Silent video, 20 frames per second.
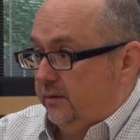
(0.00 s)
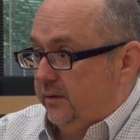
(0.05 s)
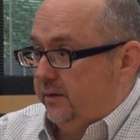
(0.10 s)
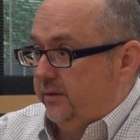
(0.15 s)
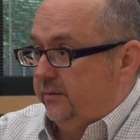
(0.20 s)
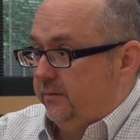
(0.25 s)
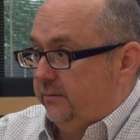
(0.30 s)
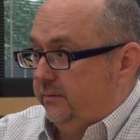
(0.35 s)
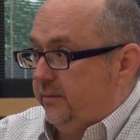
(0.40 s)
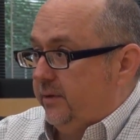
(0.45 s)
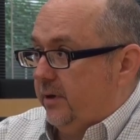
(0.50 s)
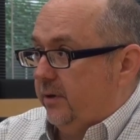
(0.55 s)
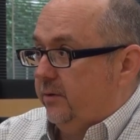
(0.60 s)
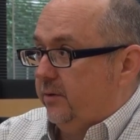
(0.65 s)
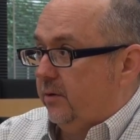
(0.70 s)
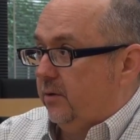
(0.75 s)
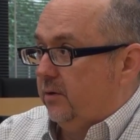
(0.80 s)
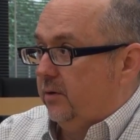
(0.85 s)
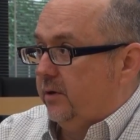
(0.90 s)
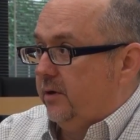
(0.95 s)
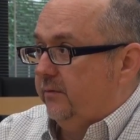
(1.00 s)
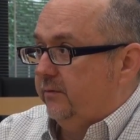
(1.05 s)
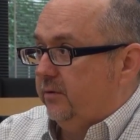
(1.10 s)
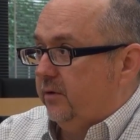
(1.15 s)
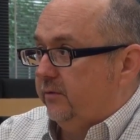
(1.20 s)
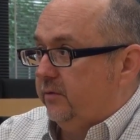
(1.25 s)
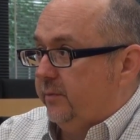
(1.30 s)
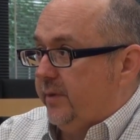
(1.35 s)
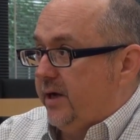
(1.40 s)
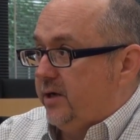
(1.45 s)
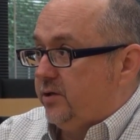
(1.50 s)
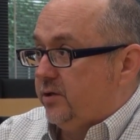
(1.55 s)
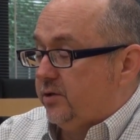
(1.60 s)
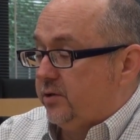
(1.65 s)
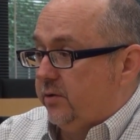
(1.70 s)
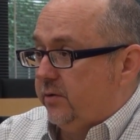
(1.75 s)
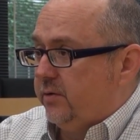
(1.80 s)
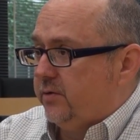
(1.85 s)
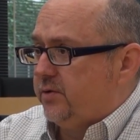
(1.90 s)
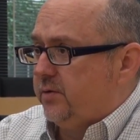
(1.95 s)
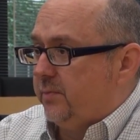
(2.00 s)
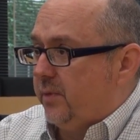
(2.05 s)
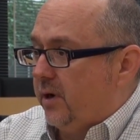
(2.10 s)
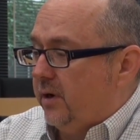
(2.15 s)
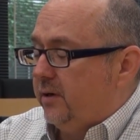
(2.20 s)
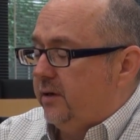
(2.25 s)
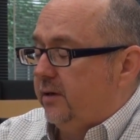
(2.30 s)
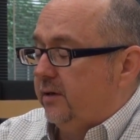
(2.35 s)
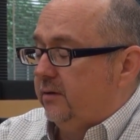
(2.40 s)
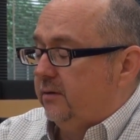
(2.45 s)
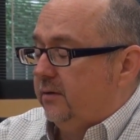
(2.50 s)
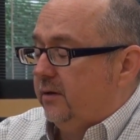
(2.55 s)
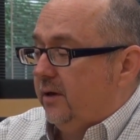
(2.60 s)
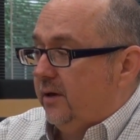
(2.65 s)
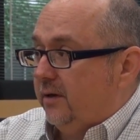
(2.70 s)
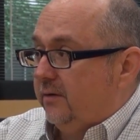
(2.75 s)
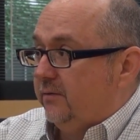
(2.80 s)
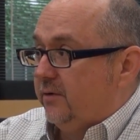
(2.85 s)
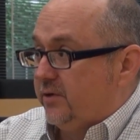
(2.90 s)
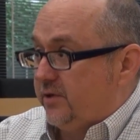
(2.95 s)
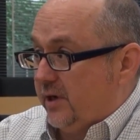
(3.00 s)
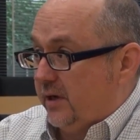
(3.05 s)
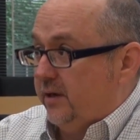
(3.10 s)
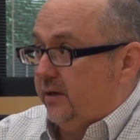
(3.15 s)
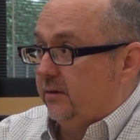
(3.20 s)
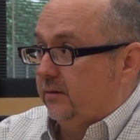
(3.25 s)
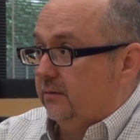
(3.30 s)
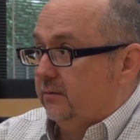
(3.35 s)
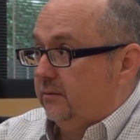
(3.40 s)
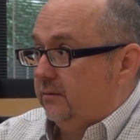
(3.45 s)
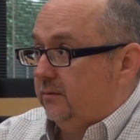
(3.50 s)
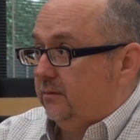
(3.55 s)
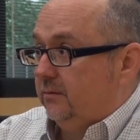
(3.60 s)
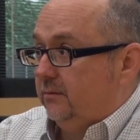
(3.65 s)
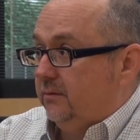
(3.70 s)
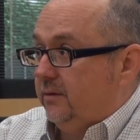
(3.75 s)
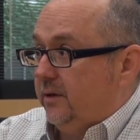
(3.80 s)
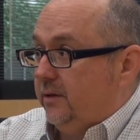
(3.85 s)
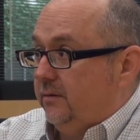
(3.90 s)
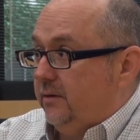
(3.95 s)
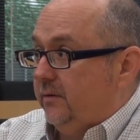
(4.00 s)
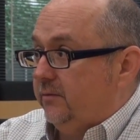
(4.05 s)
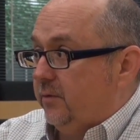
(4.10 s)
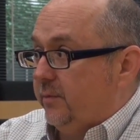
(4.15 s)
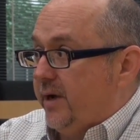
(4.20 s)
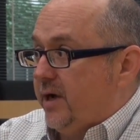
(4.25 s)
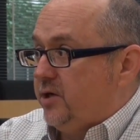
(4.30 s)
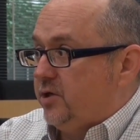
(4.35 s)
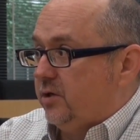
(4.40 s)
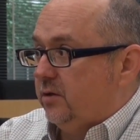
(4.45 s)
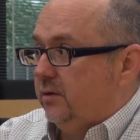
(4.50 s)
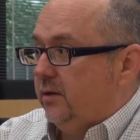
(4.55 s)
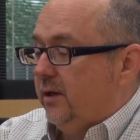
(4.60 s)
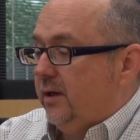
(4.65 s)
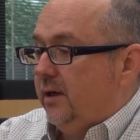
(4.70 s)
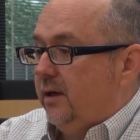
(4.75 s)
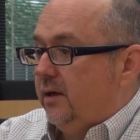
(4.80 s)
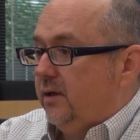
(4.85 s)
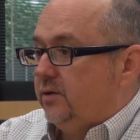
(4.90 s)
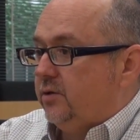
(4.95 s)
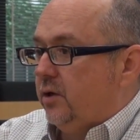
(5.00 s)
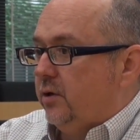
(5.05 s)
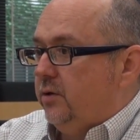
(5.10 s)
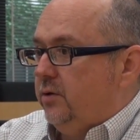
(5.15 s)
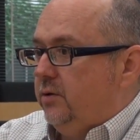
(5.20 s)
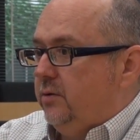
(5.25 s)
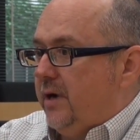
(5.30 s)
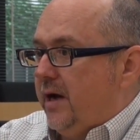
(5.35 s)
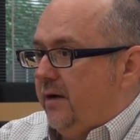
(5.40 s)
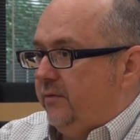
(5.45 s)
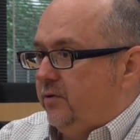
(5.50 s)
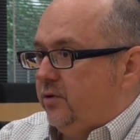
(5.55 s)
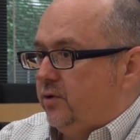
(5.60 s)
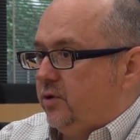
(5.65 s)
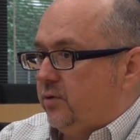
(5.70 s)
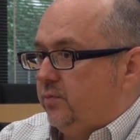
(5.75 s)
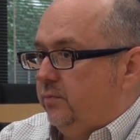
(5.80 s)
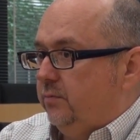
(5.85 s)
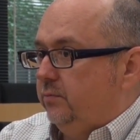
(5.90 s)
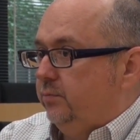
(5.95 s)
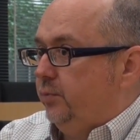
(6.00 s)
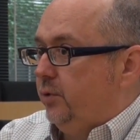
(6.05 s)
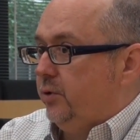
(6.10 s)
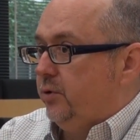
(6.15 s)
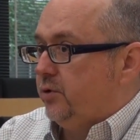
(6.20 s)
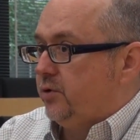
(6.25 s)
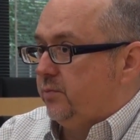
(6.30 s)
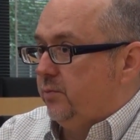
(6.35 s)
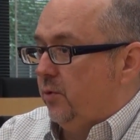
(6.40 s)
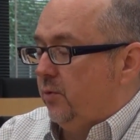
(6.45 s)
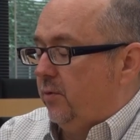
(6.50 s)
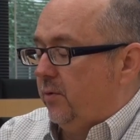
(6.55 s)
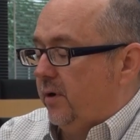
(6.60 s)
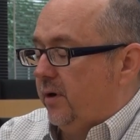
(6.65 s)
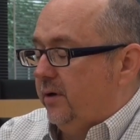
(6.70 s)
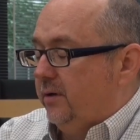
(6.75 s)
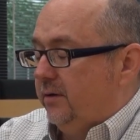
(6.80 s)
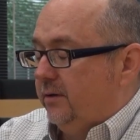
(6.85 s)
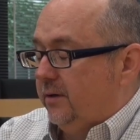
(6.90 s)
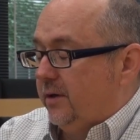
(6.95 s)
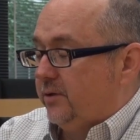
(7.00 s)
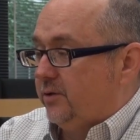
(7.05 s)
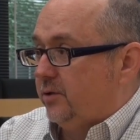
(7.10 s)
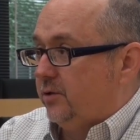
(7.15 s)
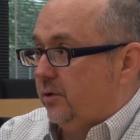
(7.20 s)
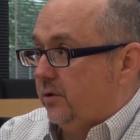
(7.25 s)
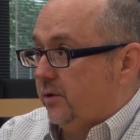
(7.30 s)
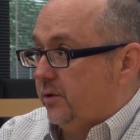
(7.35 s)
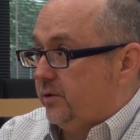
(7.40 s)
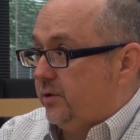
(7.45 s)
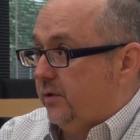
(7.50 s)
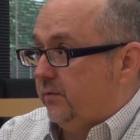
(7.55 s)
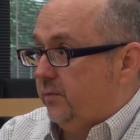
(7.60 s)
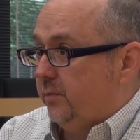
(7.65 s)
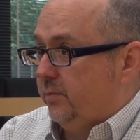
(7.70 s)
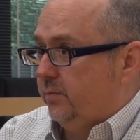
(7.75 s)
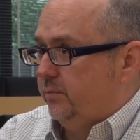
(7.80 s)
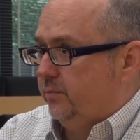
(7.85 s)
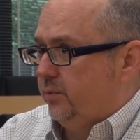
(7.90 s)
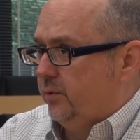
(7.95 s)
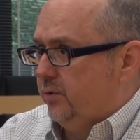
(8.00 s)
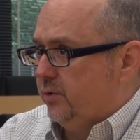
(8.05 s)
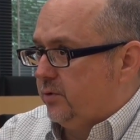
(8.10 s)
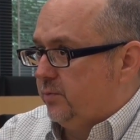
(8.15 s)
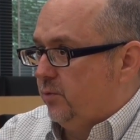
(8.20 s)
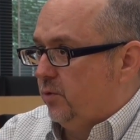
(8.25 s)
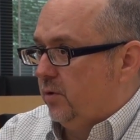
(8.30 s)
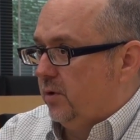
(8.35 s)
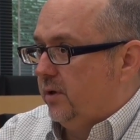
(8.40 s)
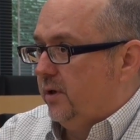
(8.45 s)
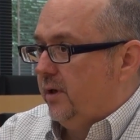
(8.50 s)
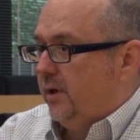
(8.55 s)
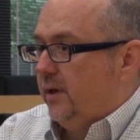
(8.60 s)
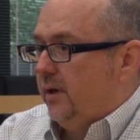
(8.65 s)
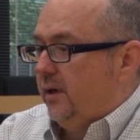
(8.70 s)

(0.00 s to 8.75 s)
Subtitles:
They're all looking for information. So there's a market for selling information. So you have to just produce more. As a journalist, you have to produce more